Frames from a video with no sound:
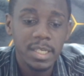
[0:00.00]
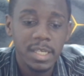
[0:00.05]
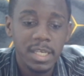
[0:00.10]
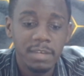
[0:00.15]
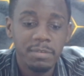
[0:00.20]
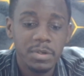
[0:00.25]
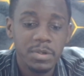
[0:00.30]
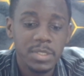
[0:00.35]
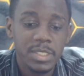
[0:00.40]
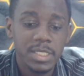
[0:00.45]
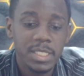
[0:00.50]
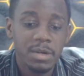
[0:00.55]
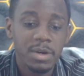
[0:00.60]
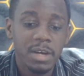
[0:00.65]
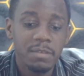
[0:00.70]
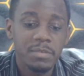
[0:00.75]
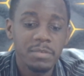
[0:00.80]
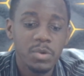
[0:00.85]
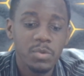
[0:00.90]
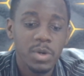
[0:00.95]
Everton is now
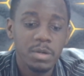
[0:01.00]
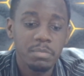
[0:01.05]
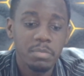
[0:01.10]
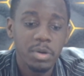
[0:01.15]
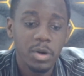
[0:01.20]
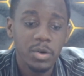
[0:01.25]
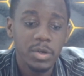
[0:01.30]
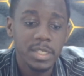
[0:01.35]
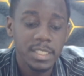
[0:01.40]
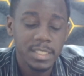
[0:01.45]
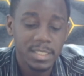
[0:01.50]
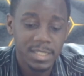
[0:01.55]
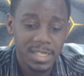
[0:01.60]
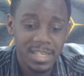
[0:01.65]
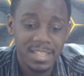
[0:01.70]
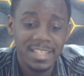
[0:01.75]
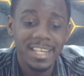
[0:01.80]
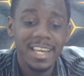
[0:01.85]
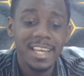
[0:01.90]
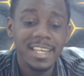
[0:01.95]
having 1 point
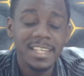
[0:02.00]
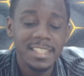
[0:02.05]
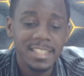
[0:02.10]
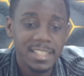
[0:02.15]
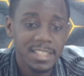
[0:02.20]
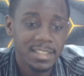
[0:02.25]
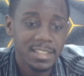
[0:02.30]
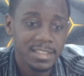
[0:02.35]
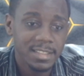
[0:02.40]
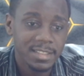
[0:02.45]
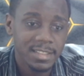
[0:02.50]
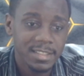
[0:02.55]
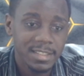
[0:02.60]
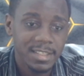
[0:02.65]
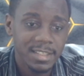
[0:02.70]
and they are 18th.